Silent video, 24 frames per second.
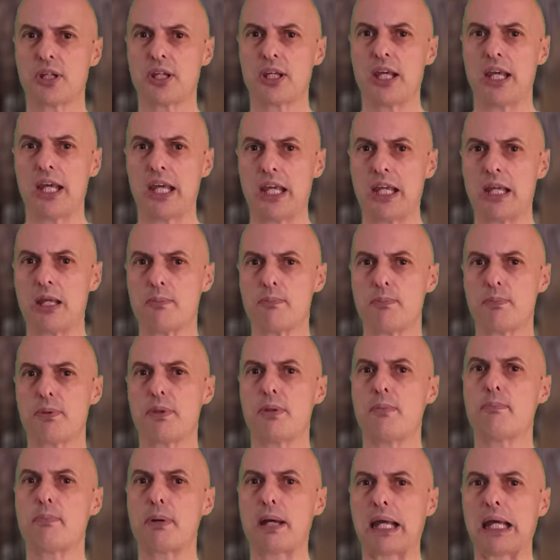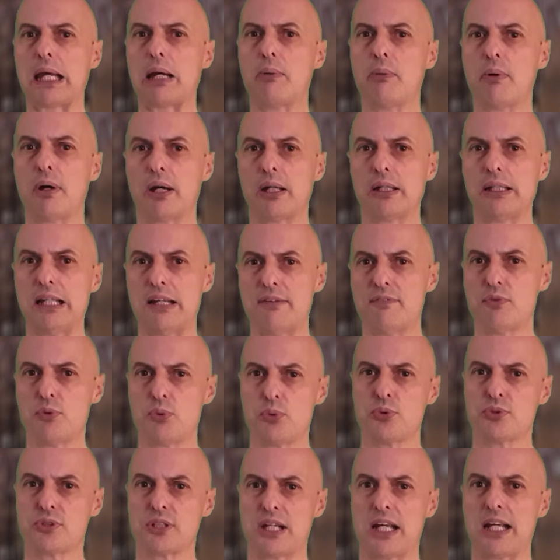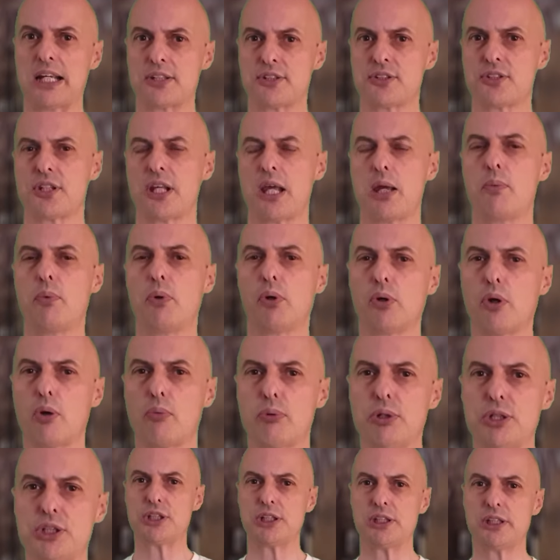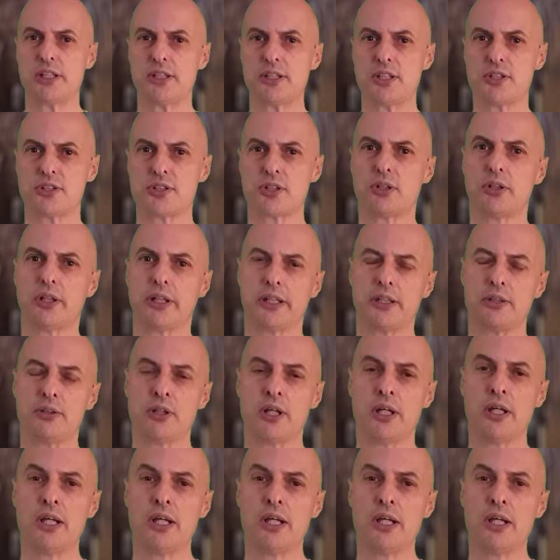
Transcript: keep the power levels as they were originally designed.